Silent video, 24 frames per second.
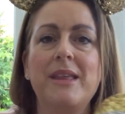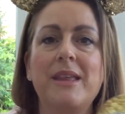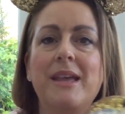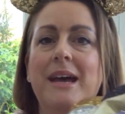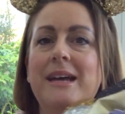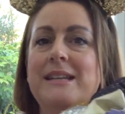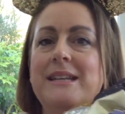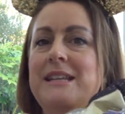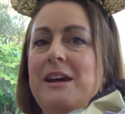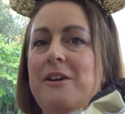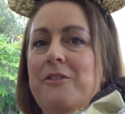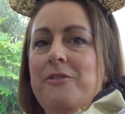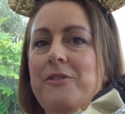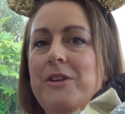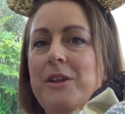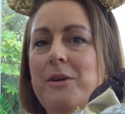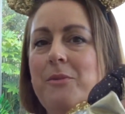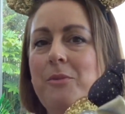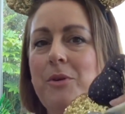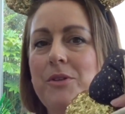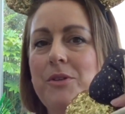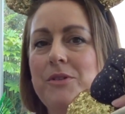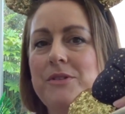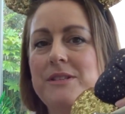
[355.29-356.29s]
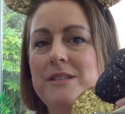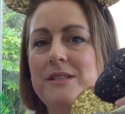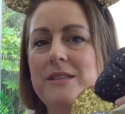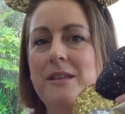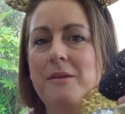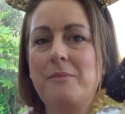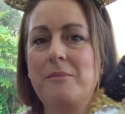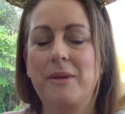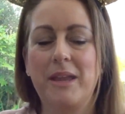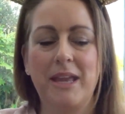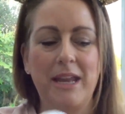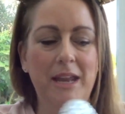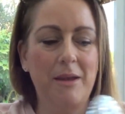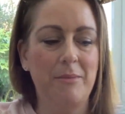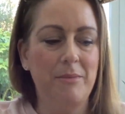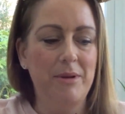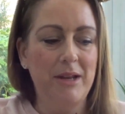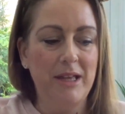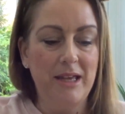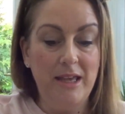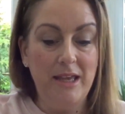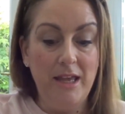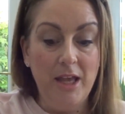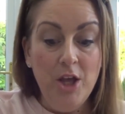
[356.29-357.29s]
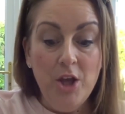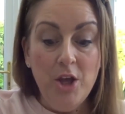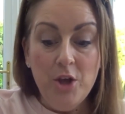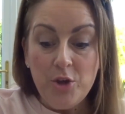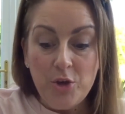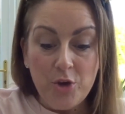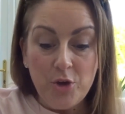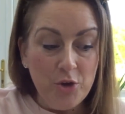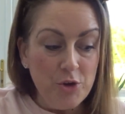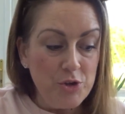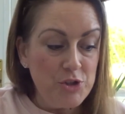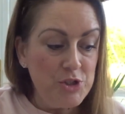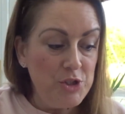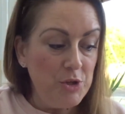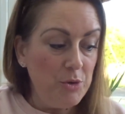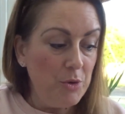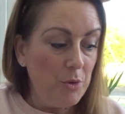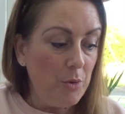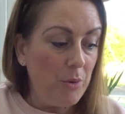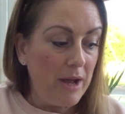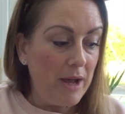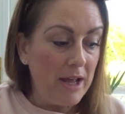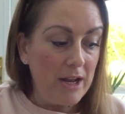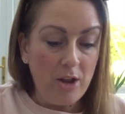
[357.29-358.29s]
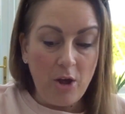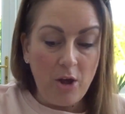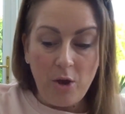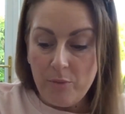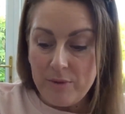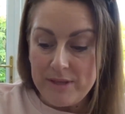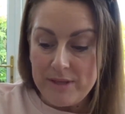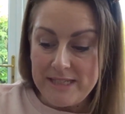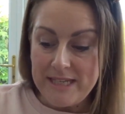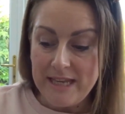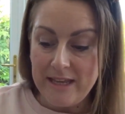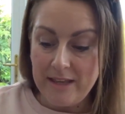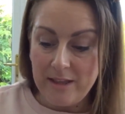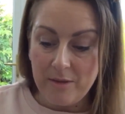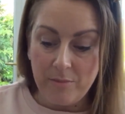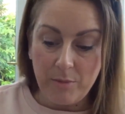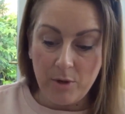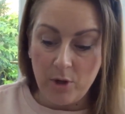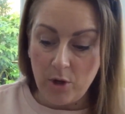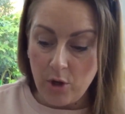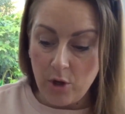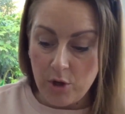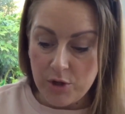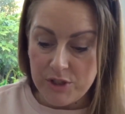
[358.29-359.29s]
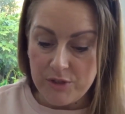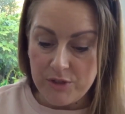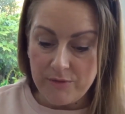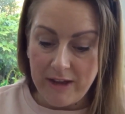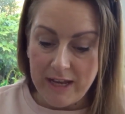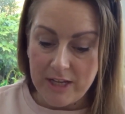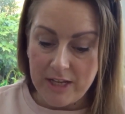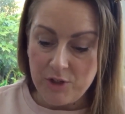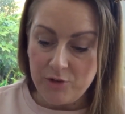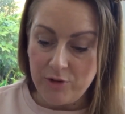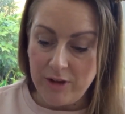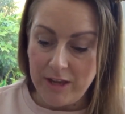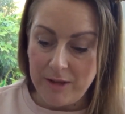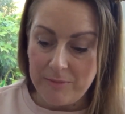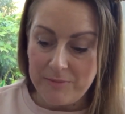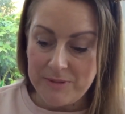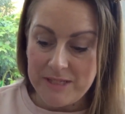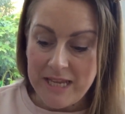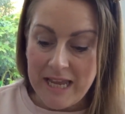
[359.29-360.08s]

are definitely ones that me and Emily go to quite a lot. We take them on lots of our trips.